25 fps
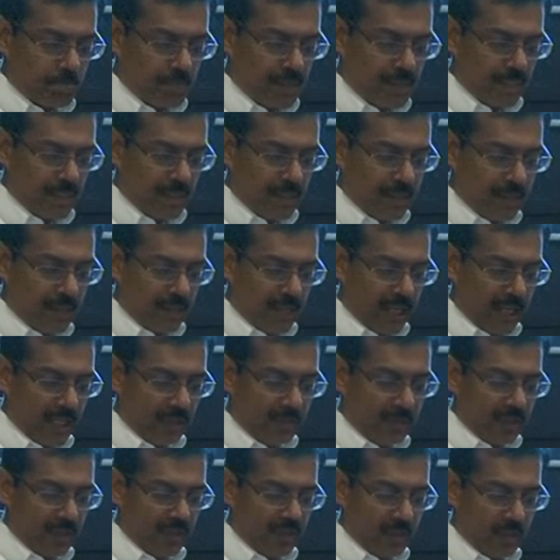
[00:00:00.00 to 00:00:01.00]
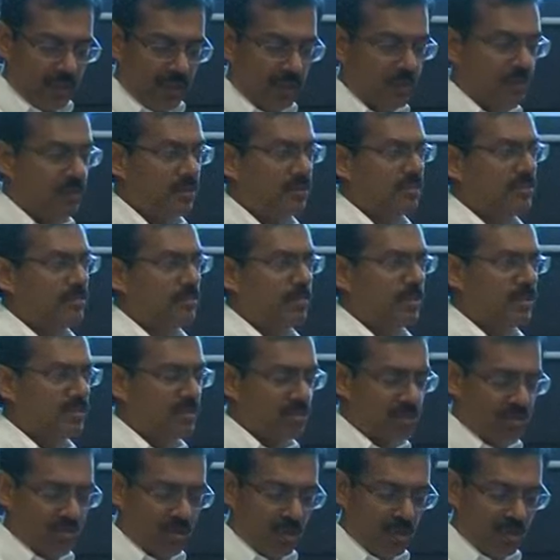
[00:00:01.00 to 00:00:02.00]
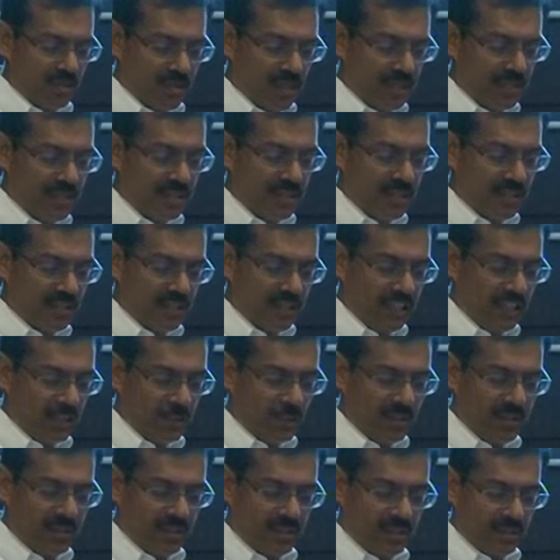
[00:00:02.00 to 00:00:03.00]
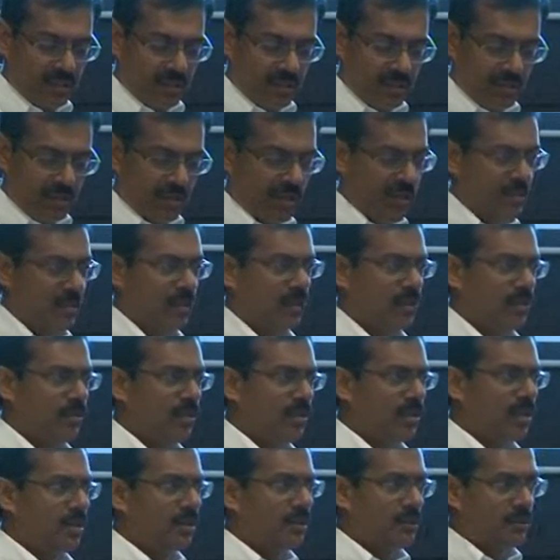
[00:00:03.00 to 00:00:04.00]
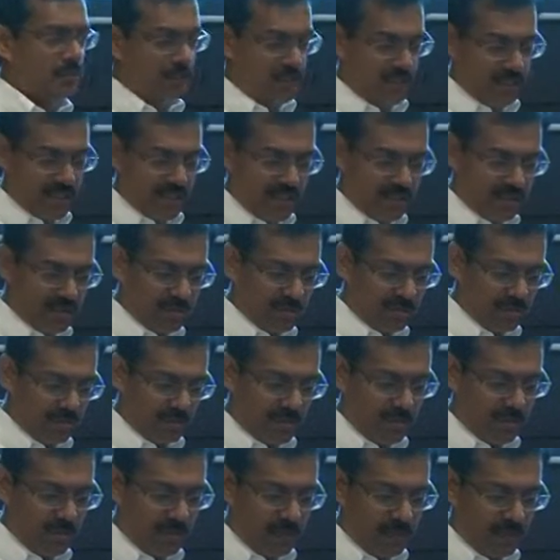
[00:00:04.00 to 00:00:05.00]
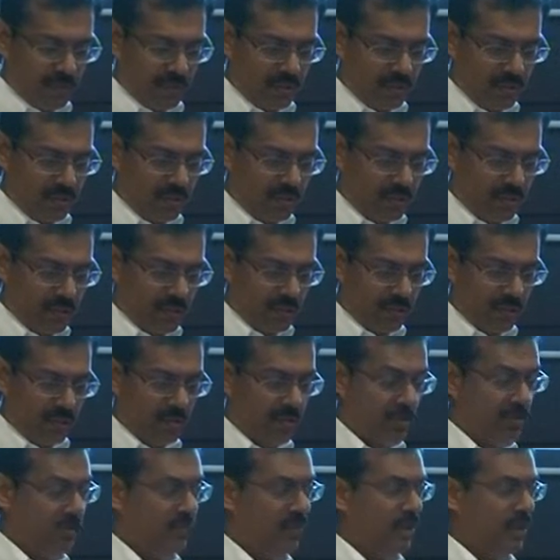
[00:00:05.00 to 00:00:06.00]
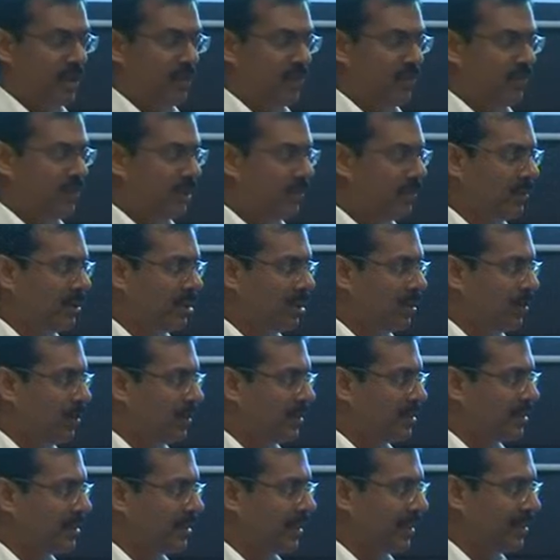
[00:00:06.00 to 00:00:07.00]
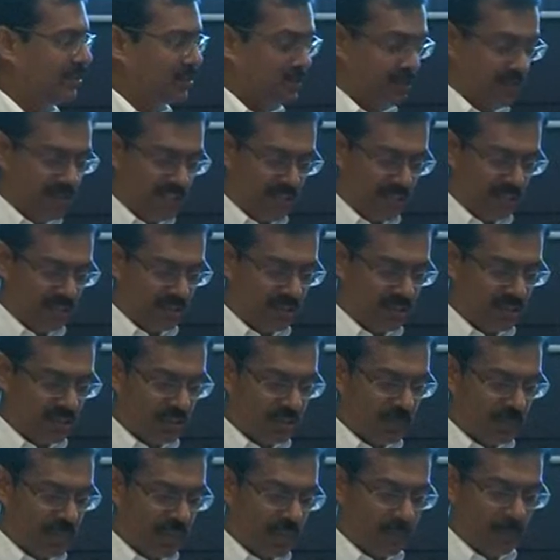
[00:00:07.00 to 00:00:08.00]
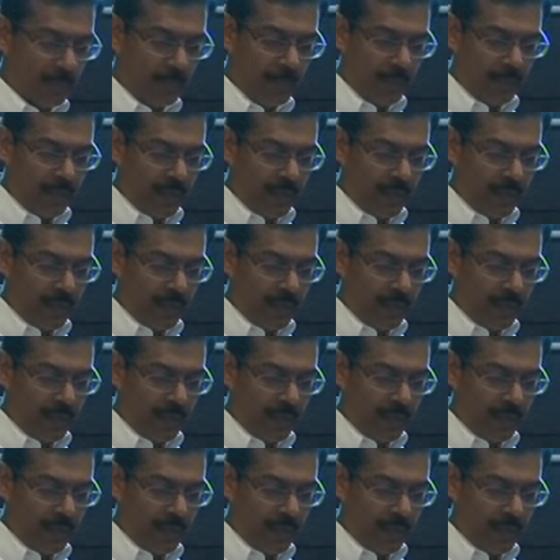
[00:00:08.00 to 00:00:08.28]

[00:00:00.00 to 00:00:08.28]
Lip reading: the alignment with business goals, these are things which, I don't have to preach to this group out here, but you're very familiar with the kinds of challenges. But